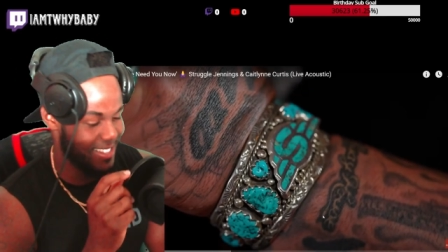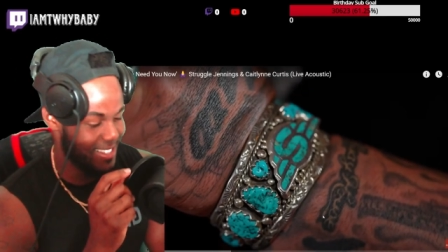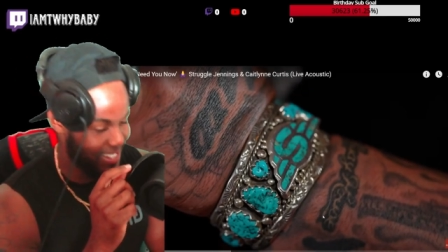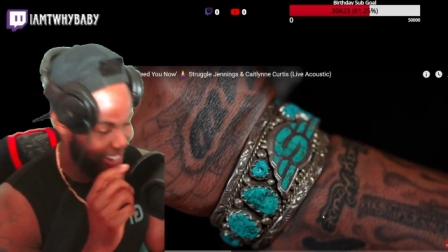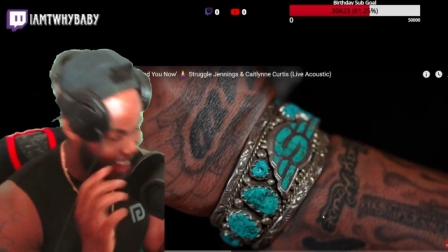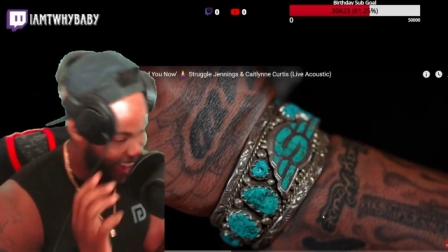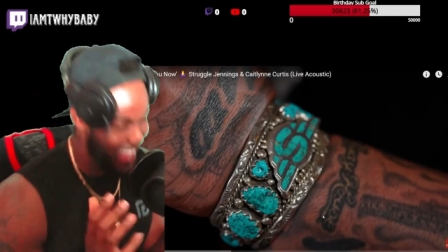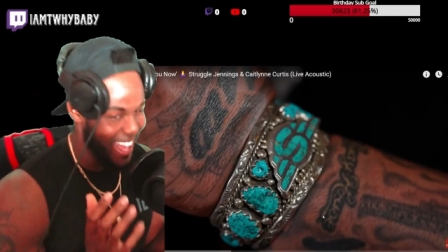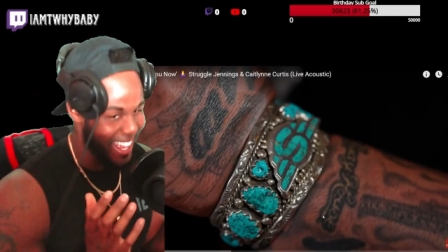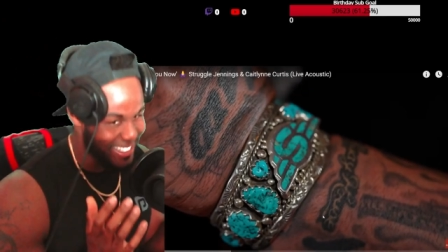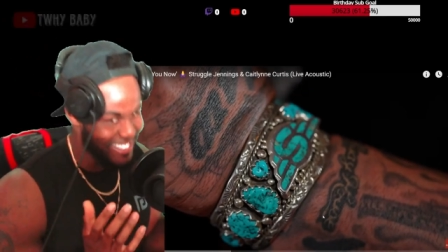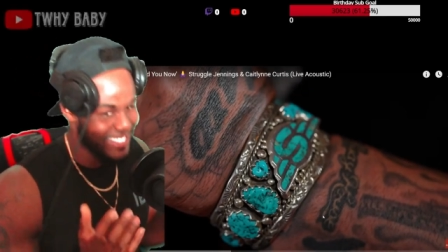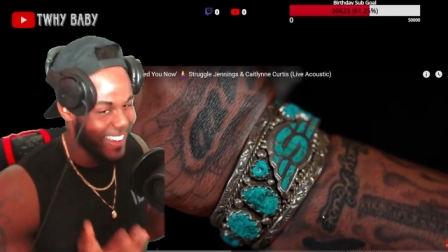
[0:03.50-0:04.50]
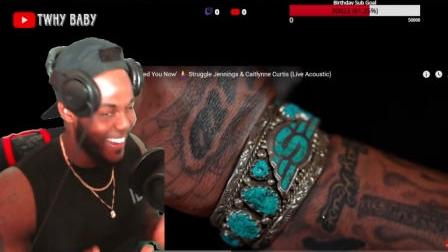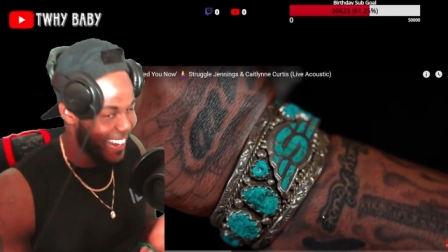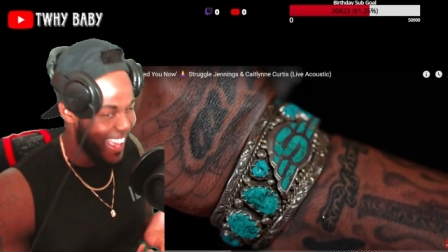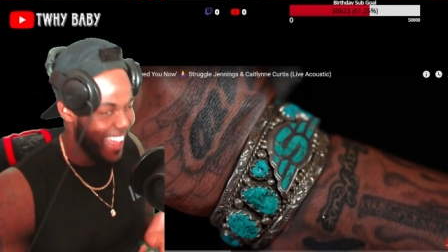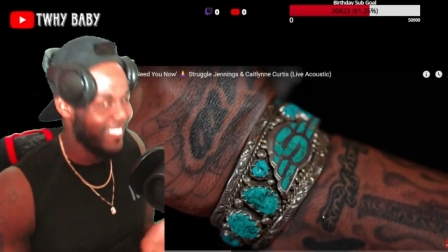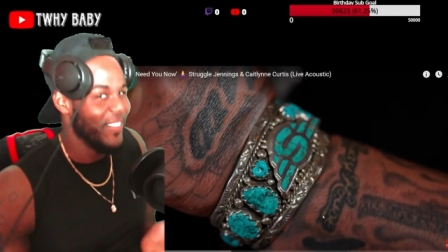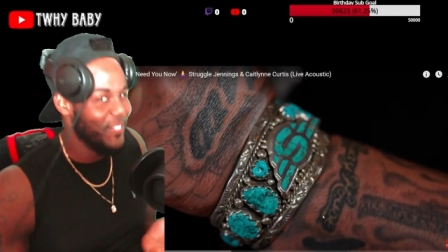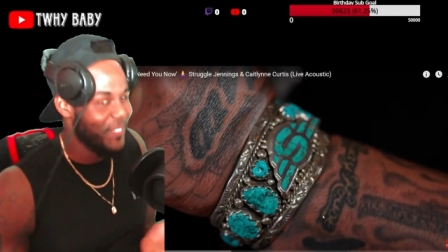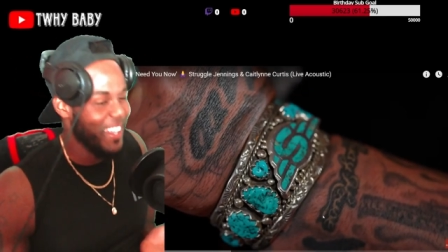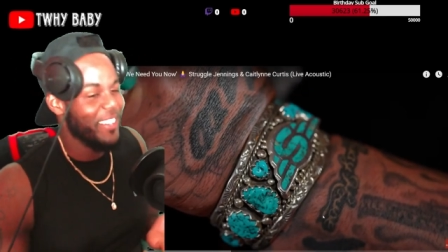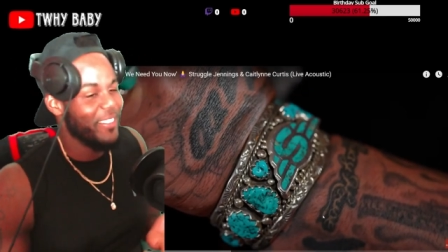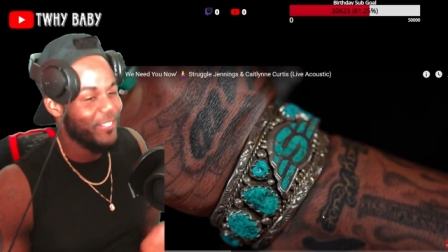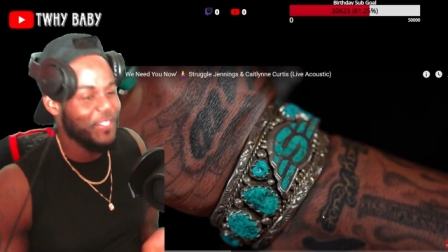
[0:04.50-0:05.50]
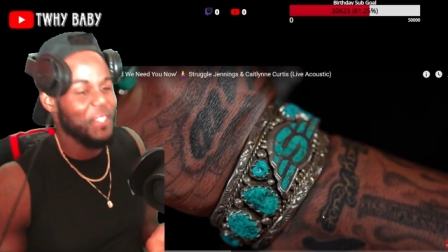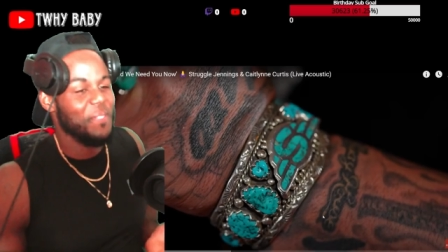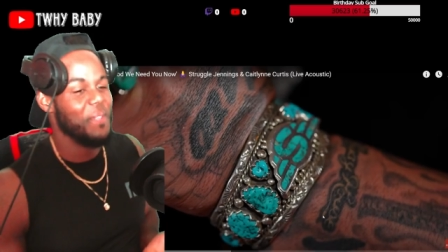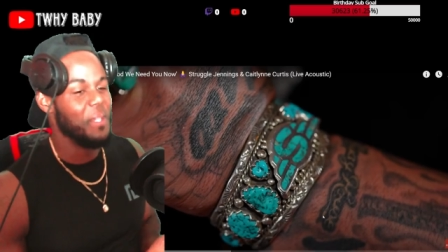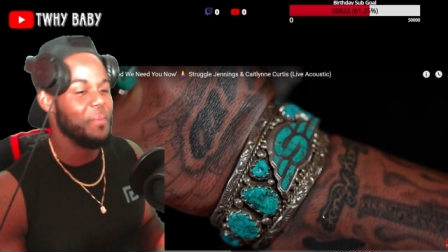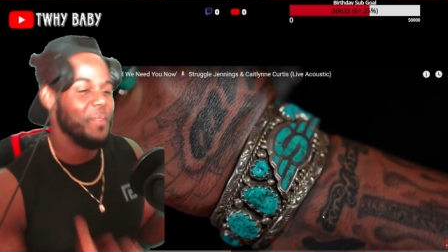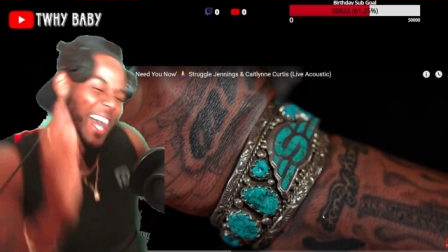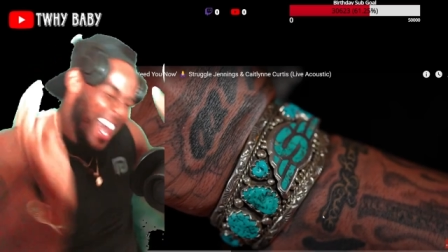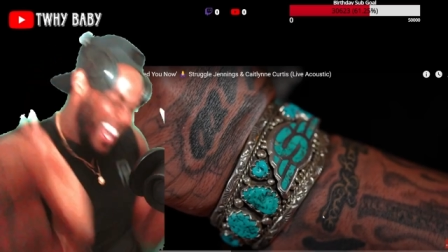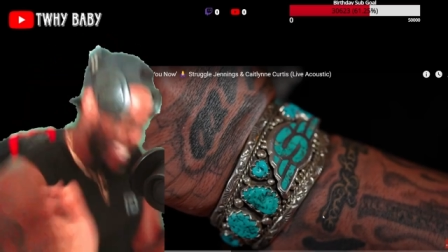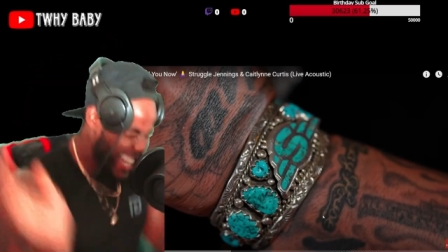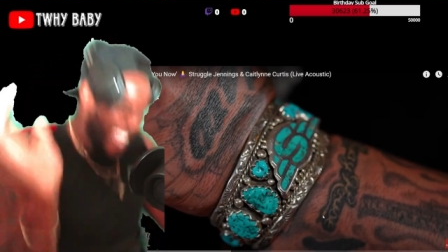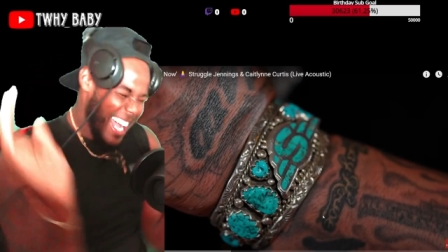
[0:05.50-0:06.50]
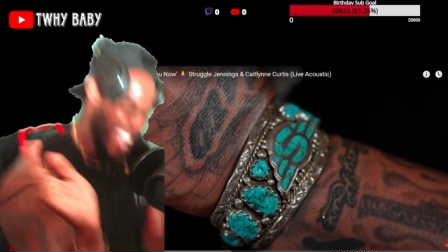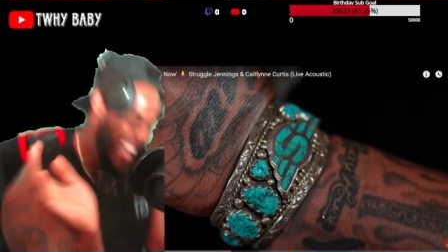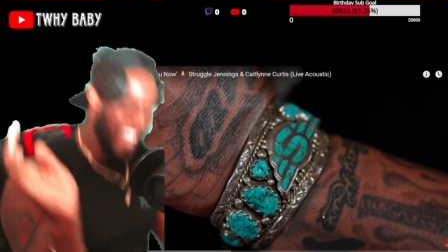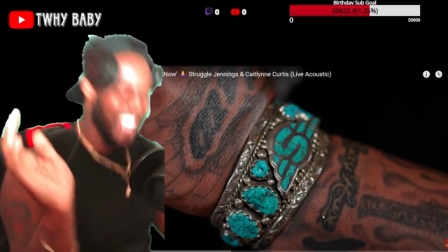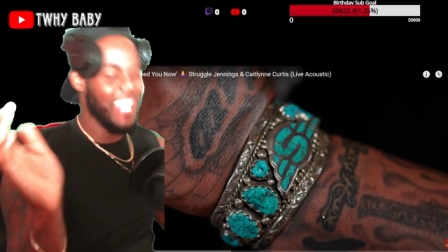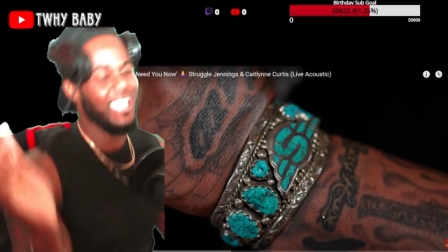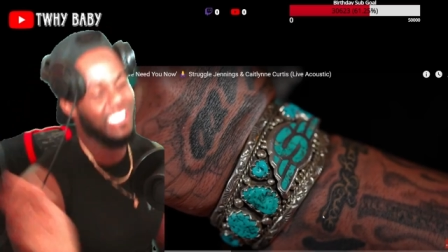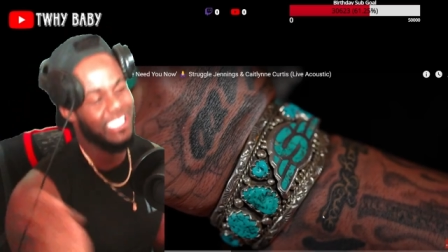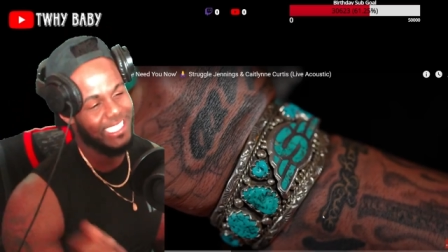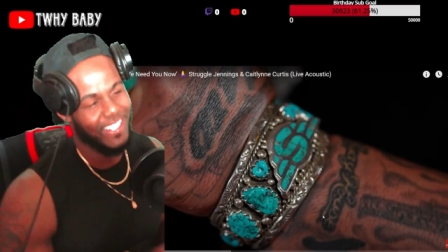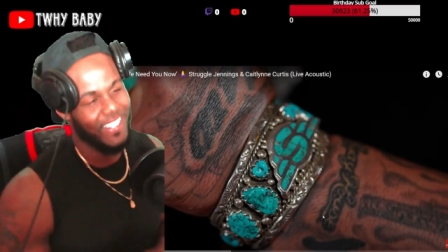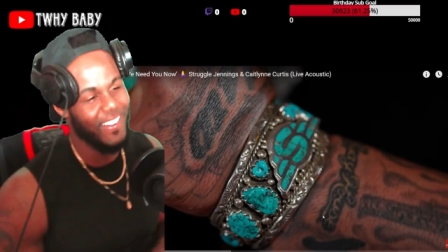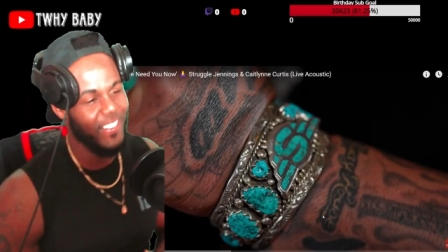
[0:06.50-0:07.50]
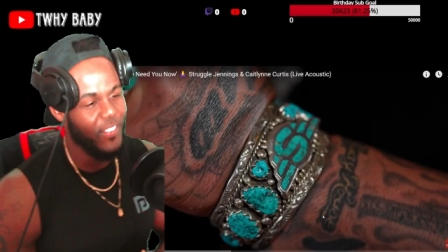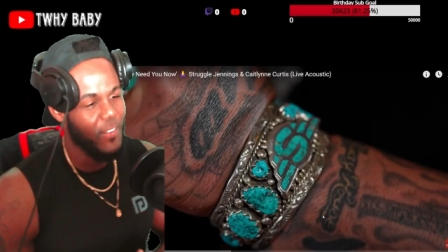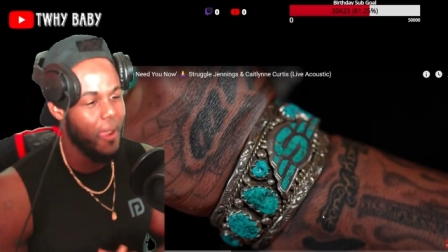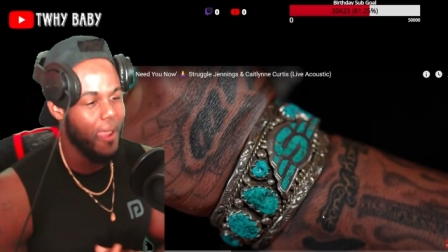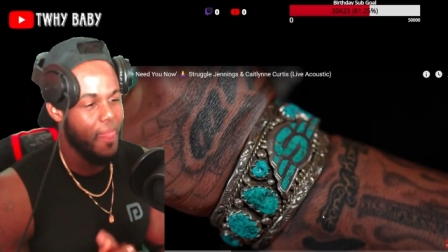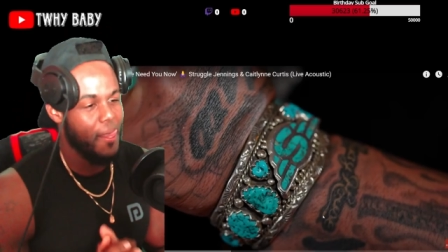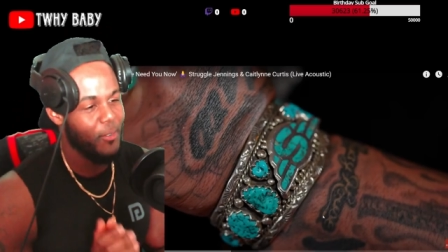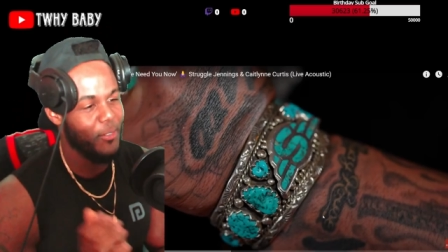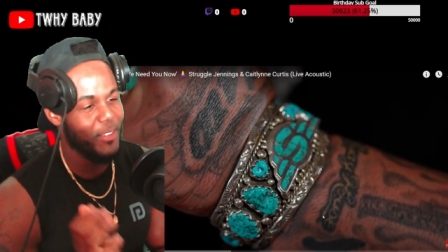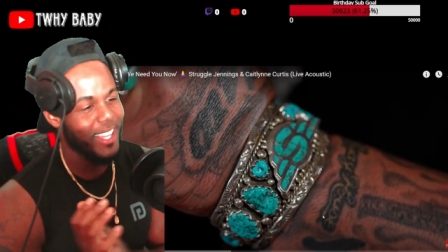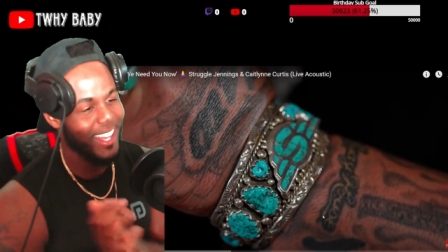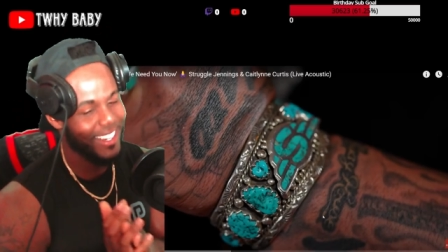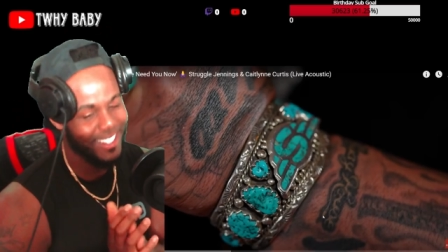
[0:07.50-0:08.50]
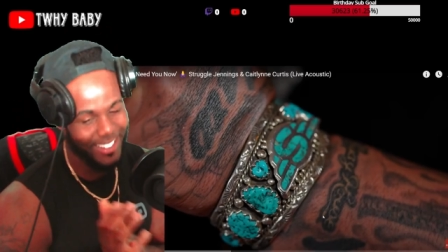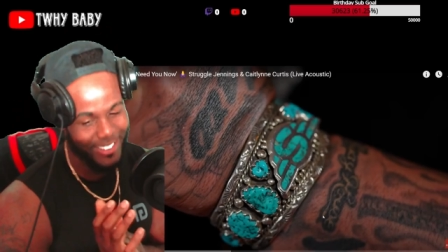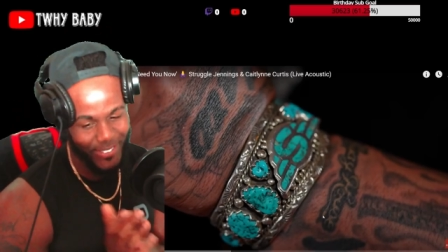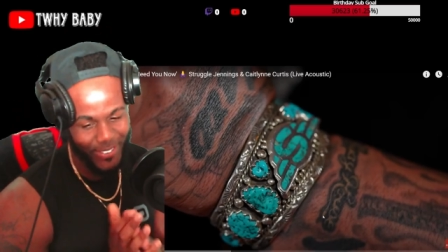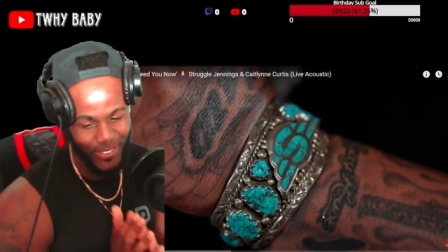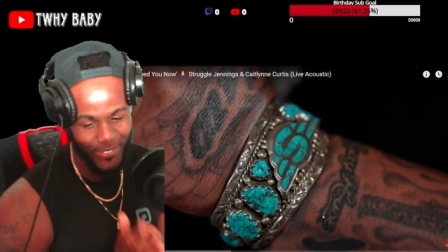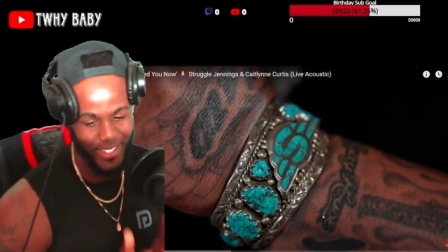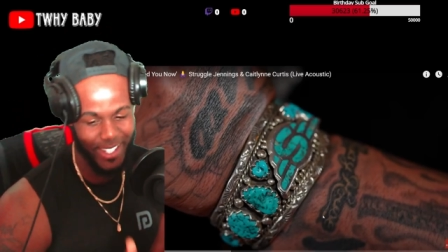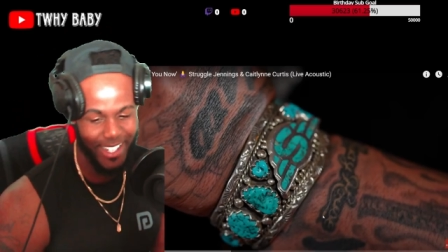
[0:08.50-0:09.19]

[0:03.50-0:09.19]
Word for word: ah, John. I didn't have the mic in front of me, but ah, ah, John. I hope we got another one, man.